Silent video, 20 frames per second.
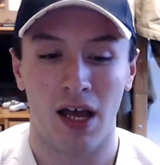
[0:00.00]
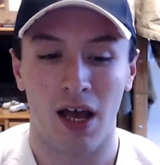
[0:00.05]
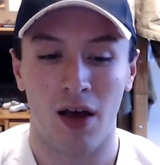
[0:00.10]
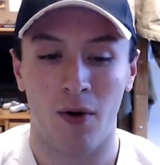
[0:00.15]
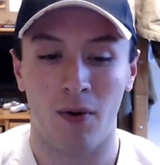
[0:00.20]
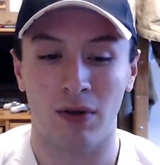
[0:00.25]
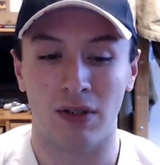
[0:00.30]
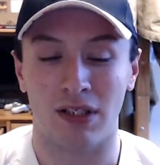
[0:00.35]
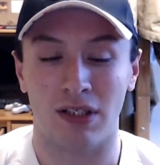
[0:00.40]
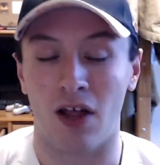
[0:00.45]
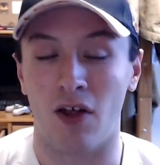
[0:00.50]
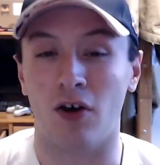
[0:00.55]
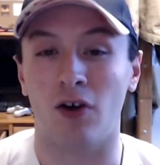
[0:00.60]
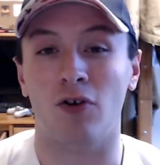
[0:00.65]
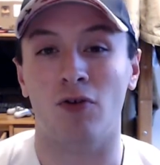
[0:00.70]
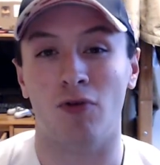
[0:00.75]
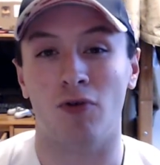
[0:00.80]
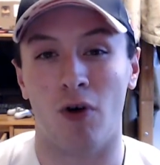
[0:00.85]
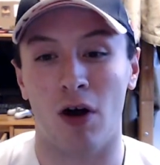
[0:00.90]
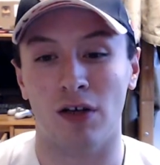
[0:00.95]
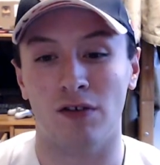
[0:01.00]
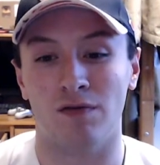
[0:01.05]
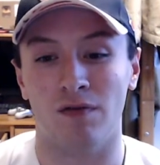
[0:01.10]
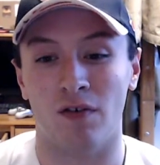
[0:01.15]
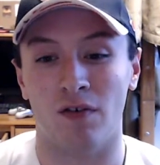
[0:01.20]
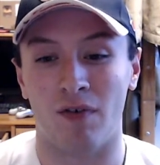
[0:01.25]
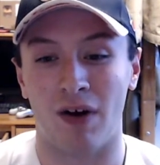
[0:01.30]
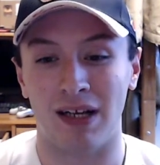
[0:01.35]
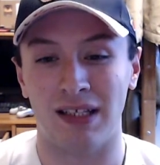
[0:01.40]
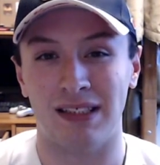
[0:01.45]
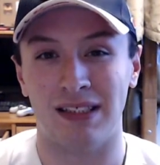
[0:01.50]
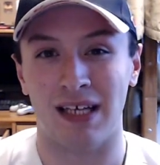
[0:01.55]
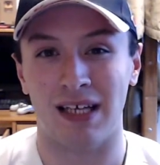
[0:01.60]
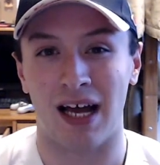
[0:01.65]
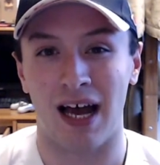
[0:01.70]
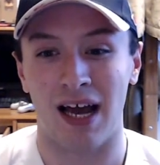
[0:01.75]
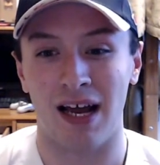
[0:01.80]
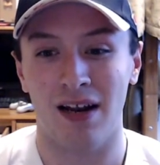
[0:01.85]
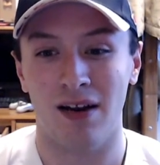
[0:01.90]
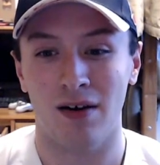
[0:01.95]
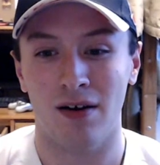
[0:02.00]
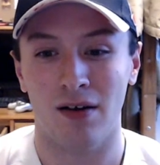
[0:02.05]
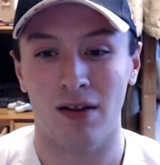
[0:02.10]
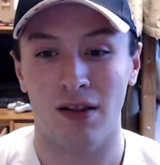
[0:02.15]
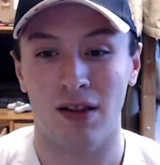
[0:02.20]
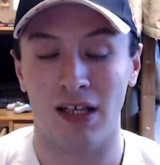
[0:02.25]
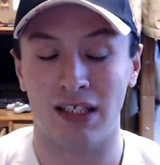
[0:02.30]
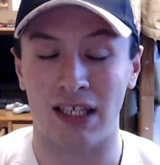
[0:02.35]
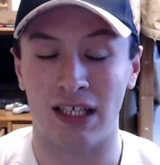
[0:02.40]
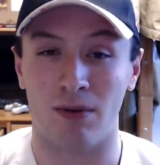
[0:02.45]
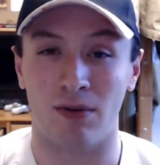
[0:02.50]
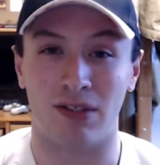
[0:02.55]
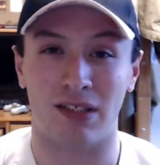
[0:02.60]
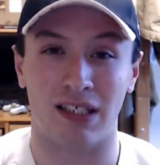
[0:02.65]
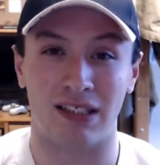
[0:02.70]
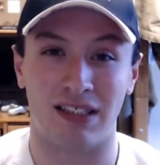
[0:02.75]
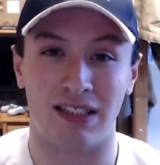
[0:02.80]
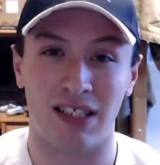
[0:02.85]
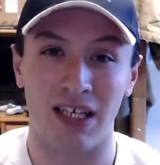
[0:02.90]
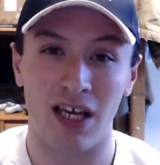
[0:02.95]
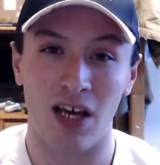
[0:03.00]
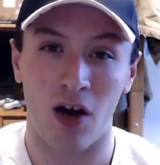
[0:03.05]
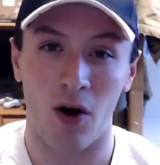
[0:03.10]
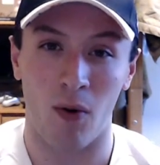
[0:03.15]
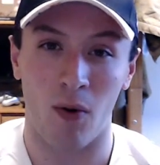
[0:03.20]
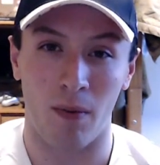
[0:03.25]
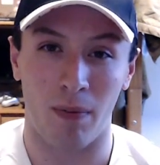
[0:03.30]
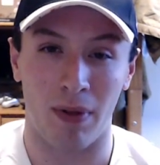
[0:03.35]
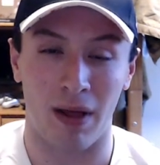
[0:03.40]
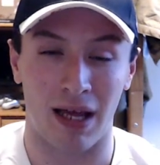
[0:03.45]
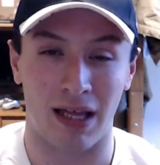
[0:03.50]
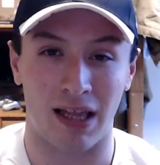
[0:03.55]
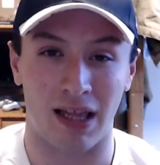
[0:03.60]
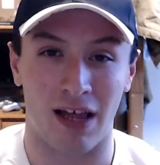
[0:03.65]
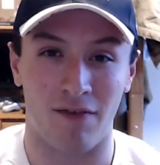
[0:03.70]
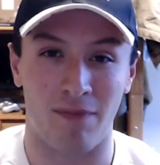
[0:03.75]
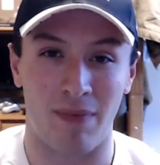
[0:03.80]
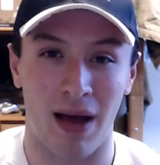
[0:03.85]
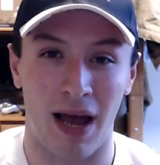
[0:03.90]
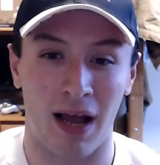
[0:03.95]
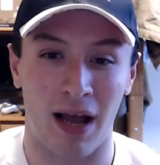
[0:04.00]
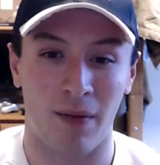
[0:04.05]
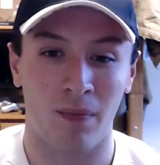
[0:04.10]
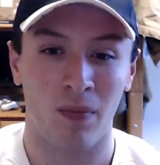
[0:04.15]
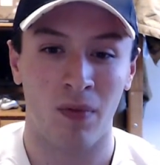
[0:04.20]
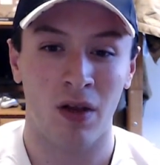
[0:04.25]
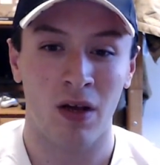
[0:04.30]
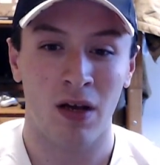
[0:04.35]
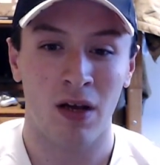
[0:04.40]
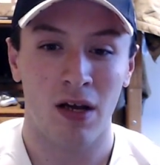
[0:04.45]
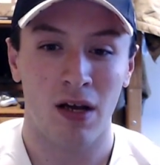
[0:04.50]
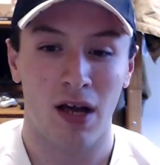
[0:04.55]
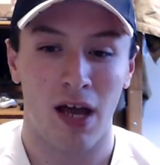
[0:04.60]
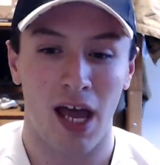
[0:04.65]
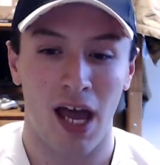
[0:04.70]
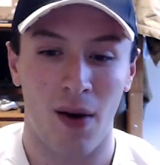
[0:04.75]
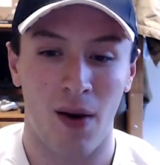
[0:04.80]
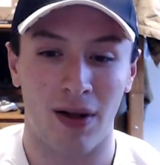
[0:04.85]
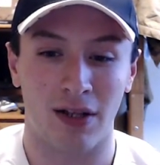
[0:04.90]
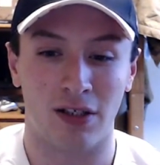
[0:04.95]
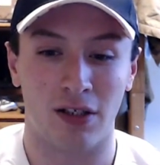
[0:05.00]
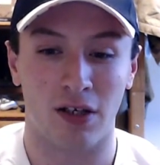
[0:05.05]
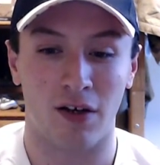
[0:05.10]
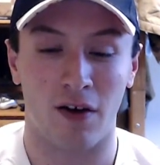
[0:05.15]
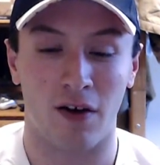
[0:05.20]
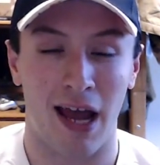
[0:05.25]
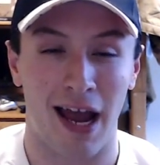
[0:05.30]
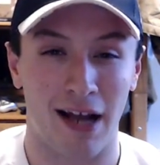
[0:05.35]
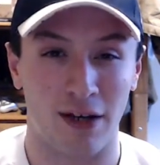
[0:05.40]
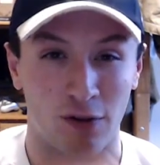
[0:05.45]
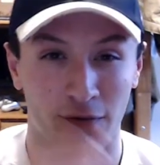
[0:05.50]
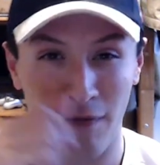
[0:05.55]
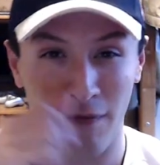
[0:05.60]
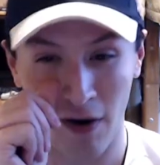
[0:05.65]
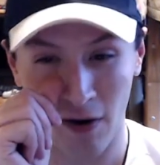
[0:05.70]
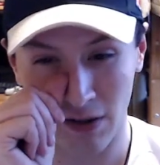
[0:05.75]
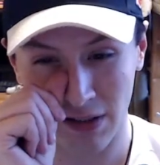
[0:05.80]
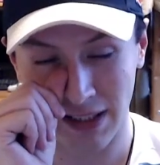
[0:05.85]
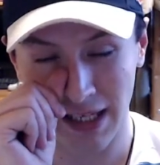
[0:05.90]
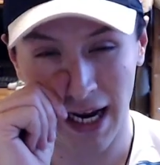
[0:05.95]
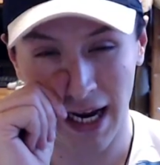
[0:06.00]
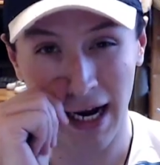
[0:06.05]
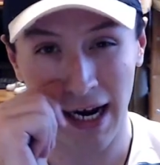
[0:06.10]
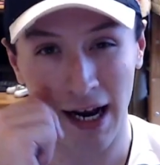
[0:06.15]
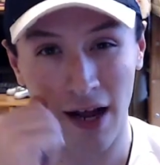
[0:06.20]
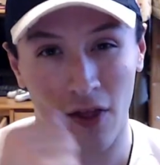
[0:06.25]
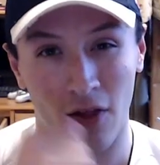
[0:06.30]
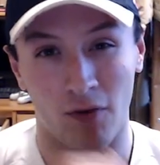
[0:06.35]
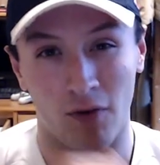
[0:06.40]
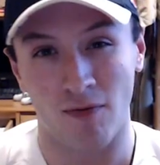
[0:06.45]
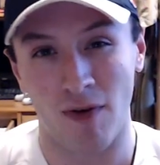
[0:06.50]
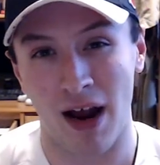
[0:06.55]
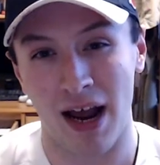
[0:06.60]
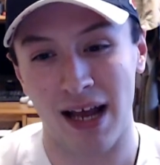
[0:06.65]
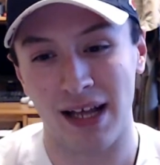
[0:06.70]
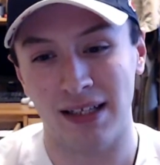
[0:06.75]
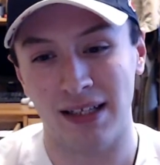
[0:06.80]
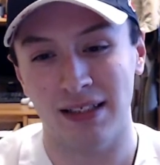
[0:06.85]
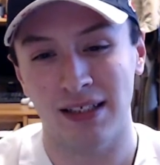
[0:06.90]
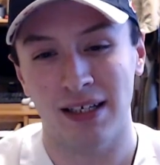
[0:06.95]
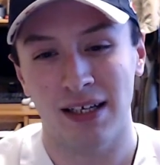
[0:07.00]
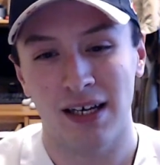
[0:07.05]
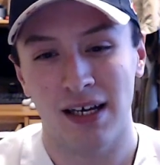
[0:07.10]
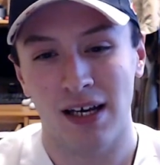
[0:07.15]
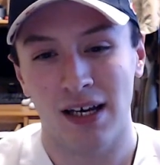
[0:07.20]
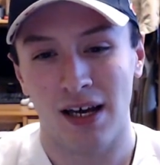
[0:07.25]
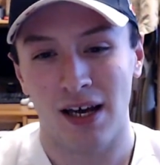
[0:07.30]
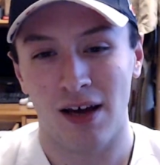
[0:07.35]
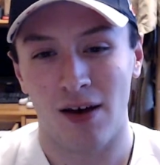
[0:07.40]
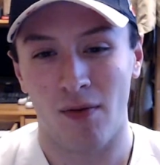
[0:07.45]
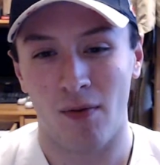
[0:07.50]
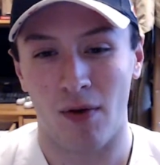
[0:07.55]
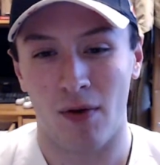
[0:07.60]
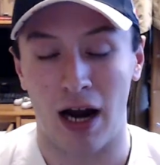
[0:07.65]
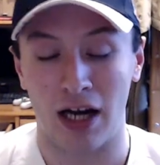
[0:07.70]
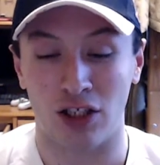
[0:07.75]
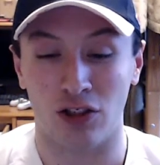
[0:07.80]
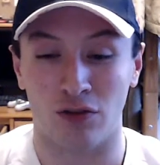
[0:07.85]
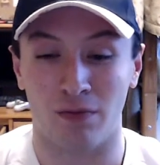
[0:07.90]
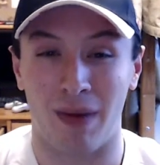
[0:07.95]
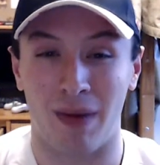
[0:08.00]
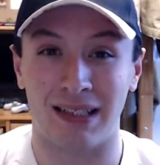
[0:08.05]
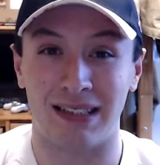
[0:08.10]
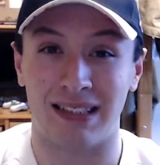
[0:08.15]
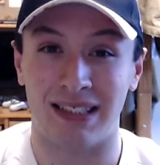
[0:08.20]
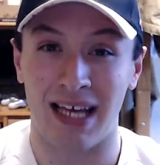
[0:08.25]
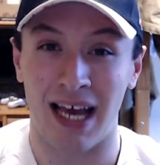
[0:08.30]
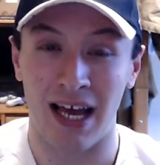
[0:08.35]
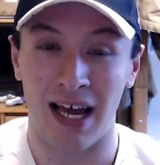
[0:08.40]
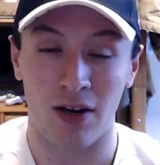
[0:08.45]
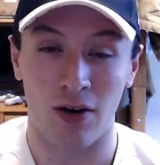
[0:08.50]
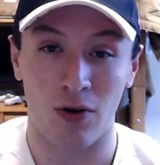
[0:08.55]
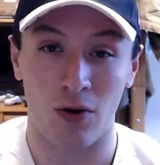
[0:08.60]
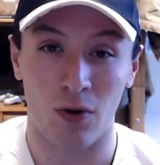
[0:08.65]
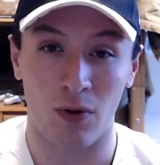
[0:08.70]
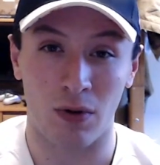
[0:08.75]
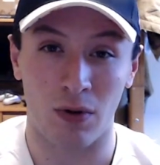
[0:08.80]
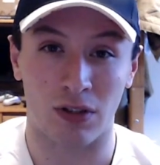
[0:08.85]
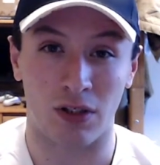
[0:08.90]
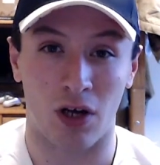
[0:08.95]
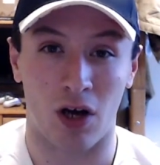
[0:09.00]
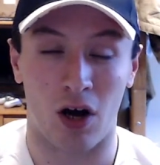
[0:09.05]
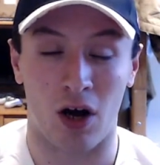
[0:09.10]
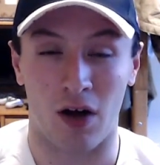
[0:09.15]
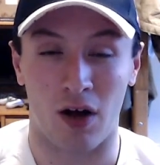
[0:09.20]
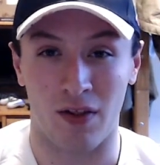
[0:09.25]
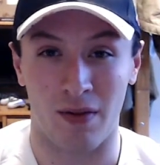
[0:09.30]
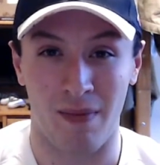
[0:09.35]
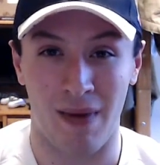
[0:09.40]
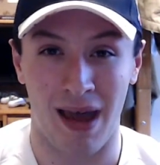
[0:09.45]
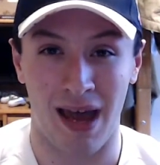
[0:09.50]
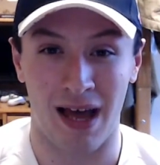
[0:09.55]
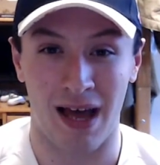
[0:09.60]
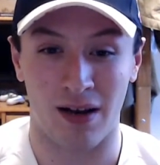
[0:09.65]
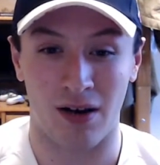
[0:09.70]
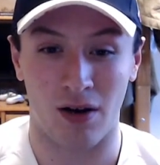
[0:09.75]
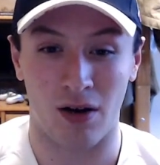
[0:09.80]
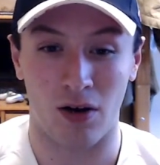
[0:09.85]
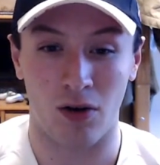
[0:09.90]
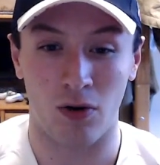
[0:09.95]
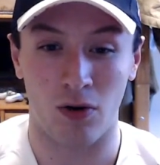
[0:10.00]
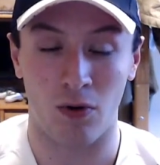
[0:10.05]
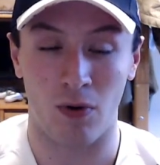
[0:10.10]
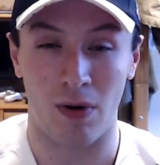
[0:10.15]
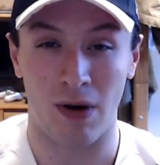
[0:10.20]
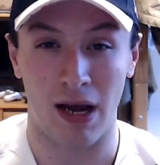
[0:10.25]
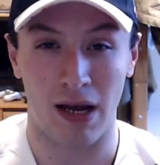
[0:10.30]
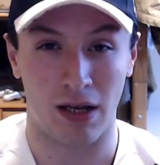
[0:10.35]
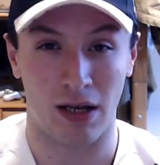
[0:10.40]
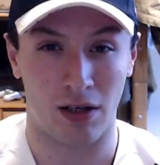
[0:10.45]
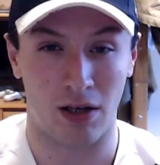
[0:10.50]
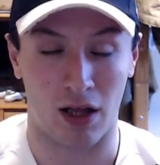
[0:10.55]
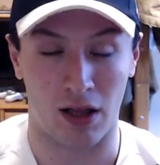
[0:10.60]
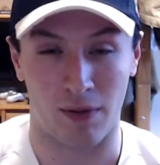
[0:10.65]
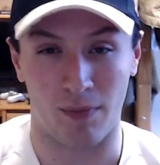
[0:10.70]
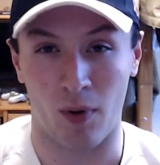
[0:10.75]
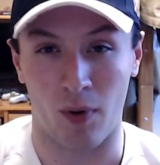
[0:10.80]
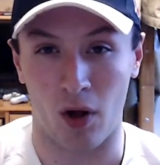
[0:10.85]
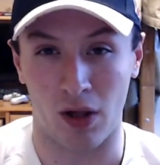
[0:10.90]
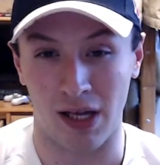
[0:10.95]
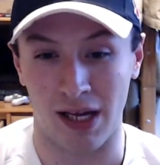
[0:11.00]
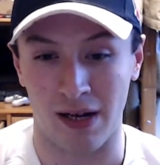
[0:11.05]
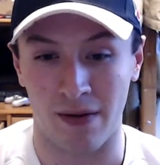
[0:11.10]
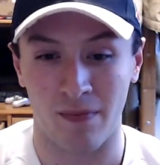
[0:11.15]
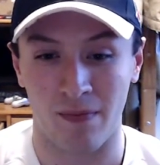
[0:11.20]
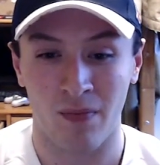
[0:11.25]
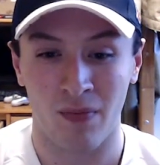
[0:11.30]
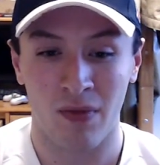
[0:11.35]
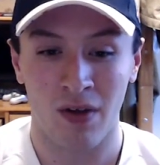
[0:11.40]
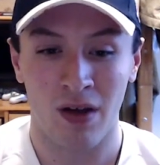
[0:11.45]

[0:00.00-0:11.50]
It was another cross from the right side. This time it was Castillo playing left back. It went to Andrew Farrell's side on the right, where actually it was Mancienne who was on the man who got the ball in.